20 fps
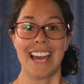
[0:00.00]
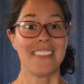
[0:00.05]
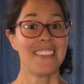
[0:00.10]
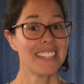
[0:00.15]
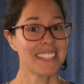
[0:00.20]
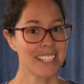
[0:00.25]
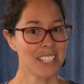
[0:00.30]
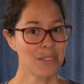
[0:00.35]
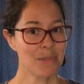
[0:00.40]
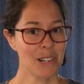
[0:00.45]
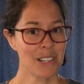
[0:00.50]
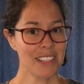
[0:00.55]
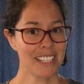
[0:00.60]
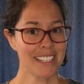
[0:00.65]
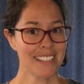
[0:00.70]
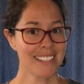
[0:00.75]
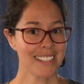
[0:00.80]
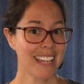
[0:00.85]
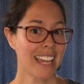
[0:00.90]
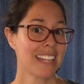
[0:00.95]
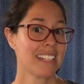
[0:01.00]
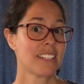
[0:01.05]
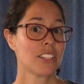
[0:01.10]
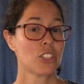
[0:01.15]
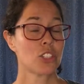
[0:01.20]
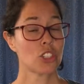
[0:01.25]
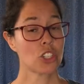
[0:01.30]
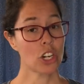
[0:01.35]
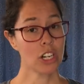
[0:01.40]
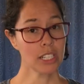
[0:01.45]
and this is where things can
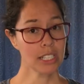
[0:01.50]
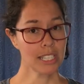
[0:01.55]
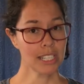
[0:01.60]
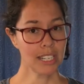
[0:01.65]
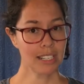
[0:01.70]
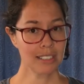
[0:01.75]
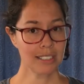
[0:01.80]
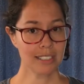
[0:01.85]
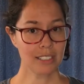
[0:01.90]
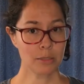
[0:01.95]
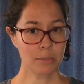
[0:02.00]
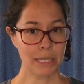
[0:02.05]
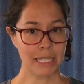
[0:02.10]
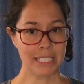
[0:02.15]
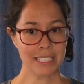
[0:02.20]
start to get a little